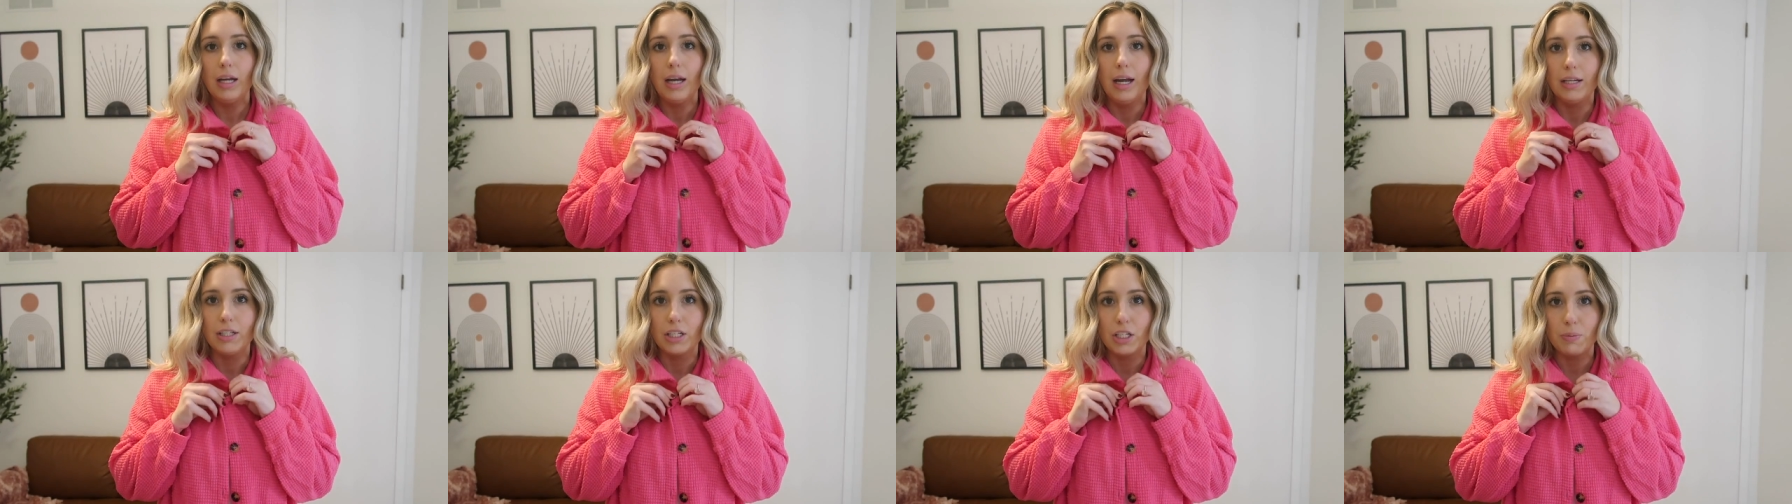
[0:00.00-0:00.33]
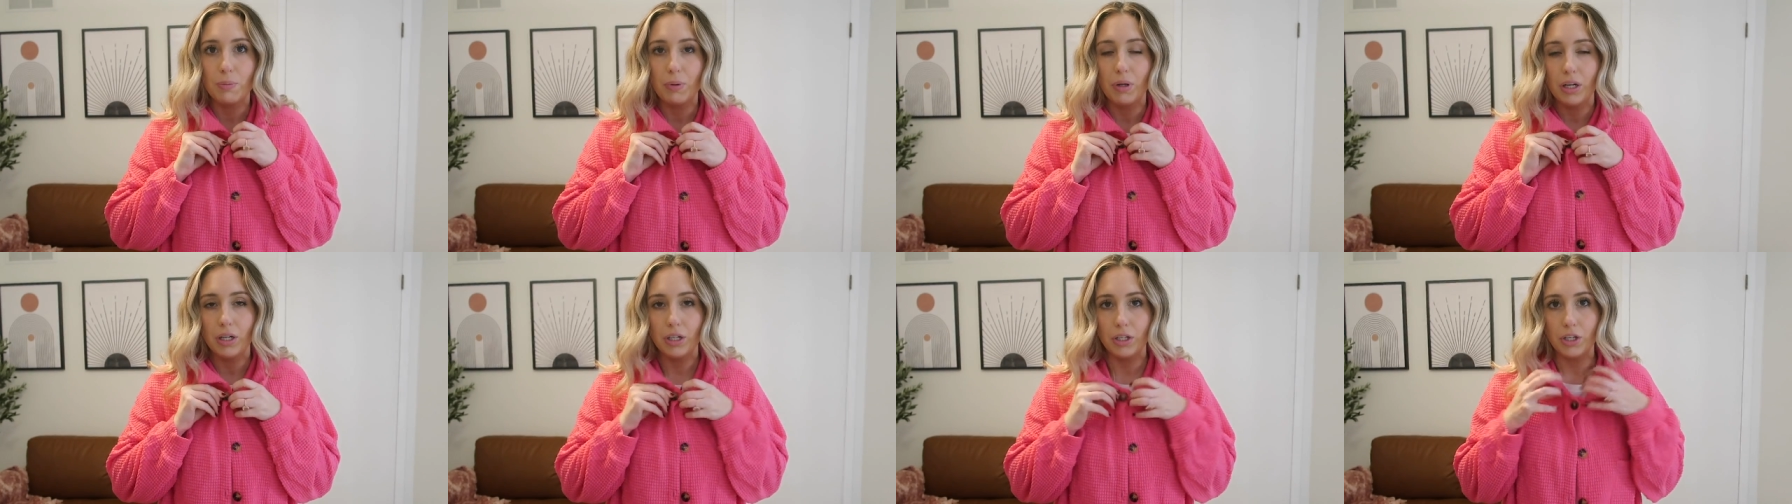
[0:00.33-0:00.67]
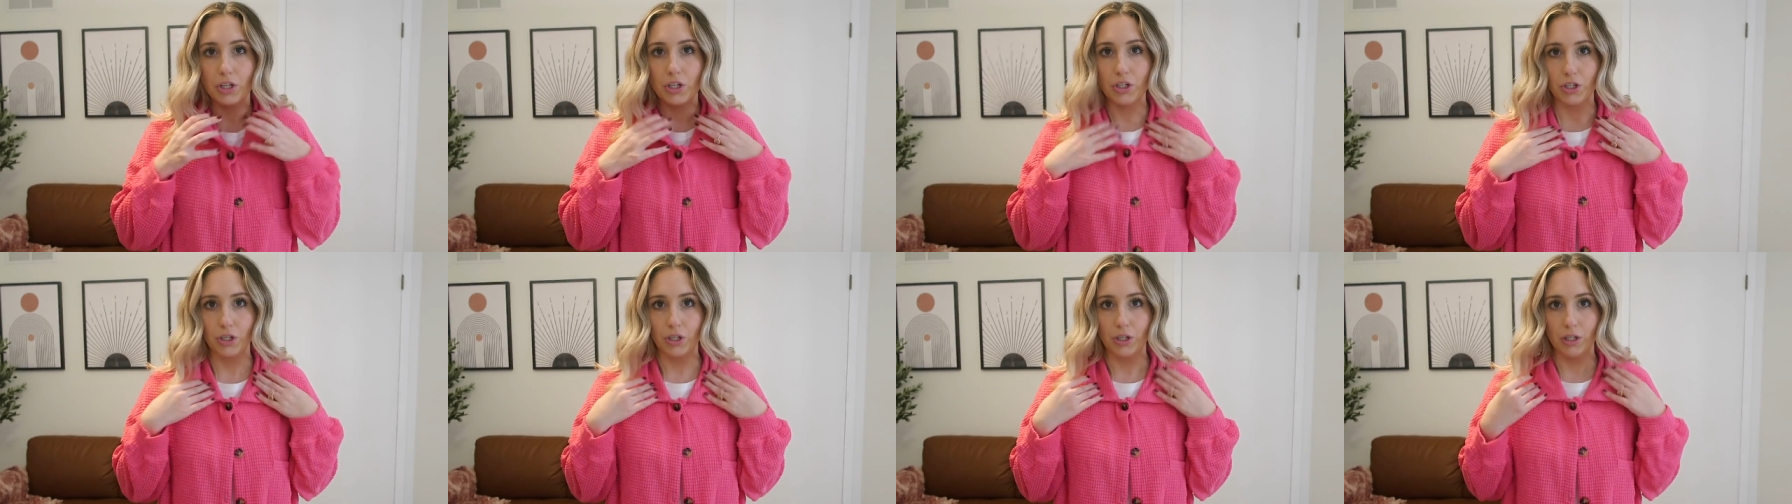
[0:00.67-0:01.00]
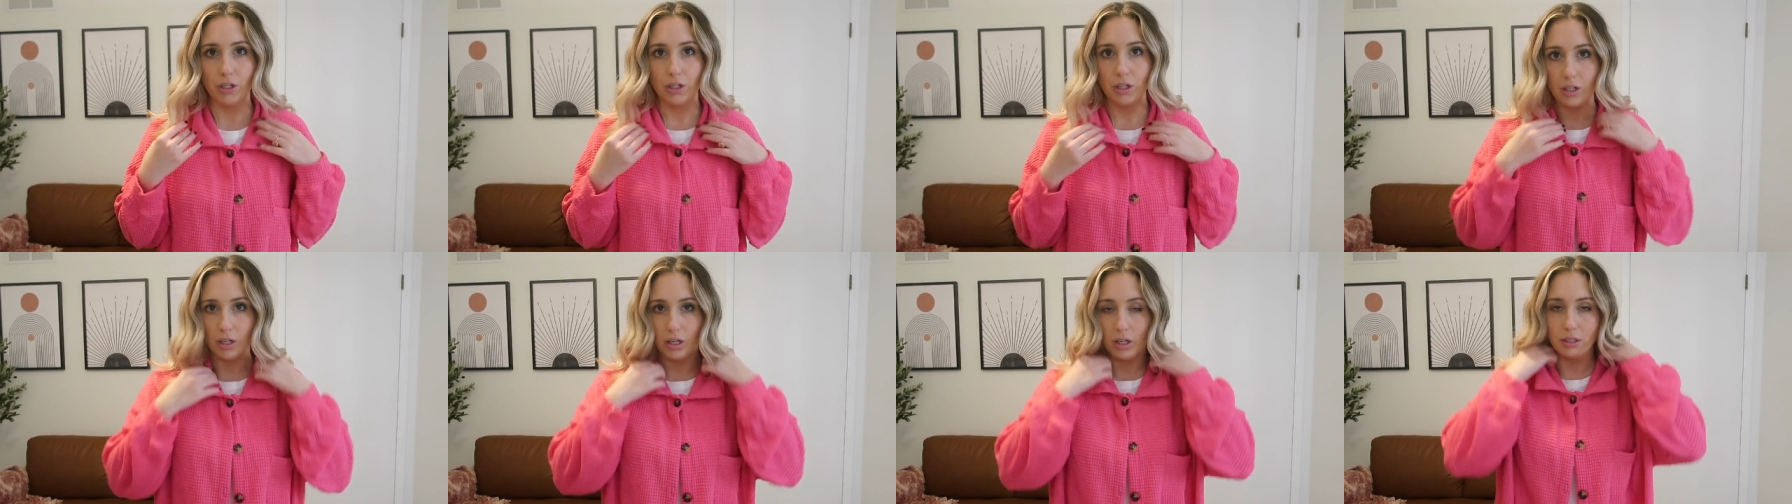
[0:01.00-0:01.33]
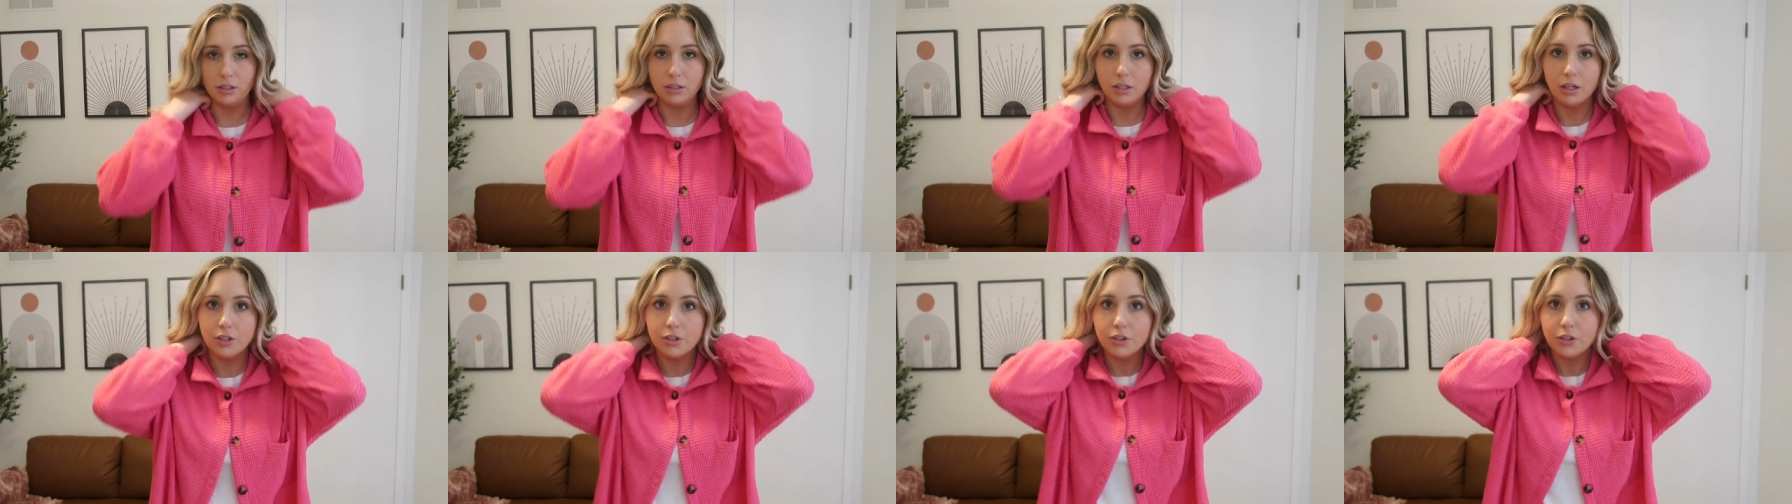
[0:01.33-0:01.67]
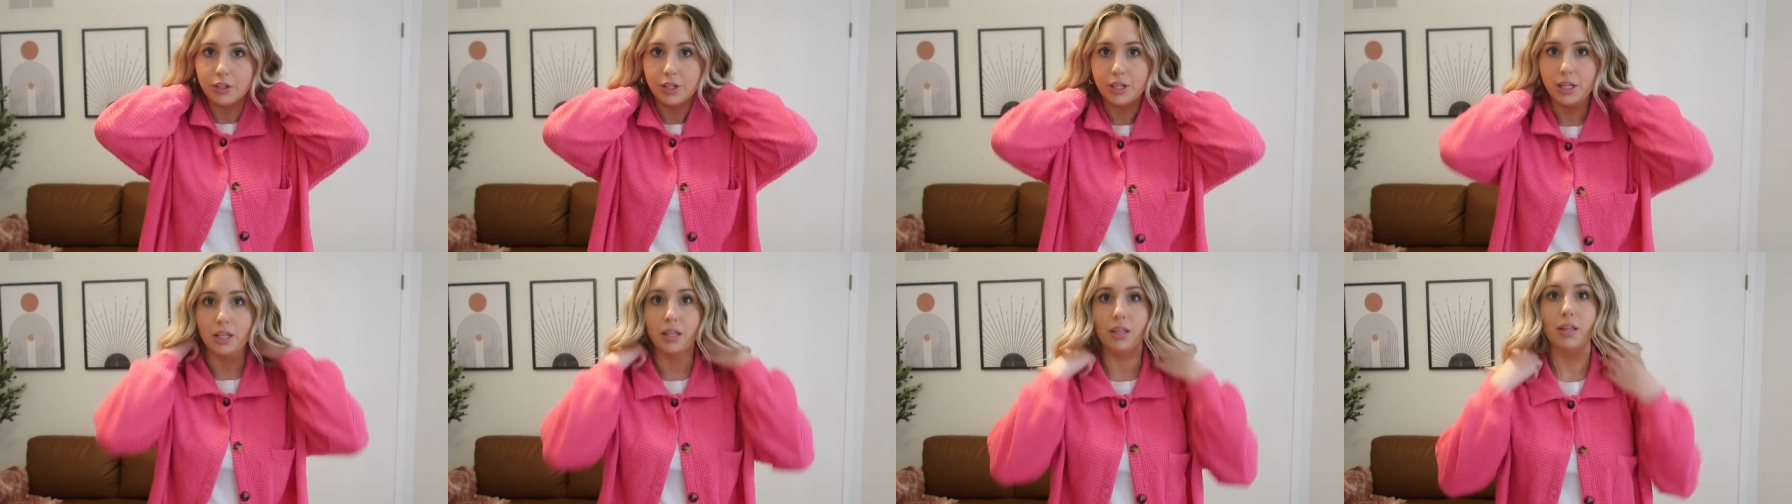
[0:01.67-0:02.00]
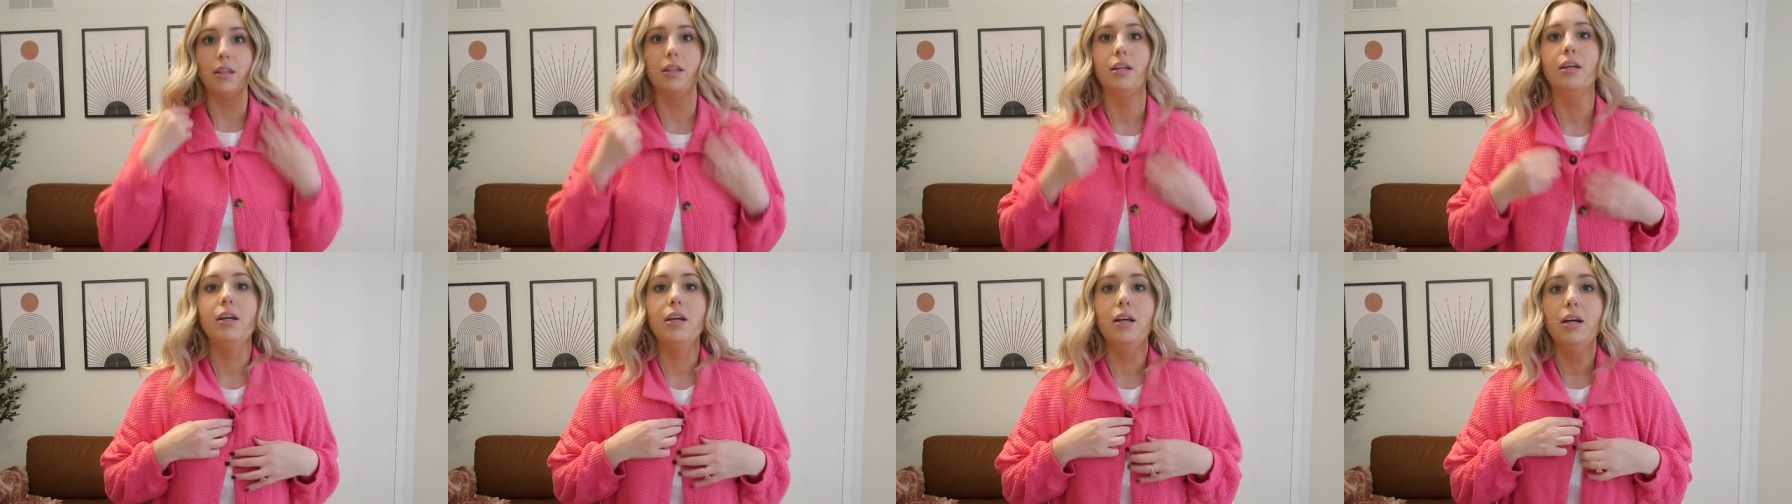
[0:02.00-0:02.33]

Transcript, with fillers: I just put on a shirt on underneath.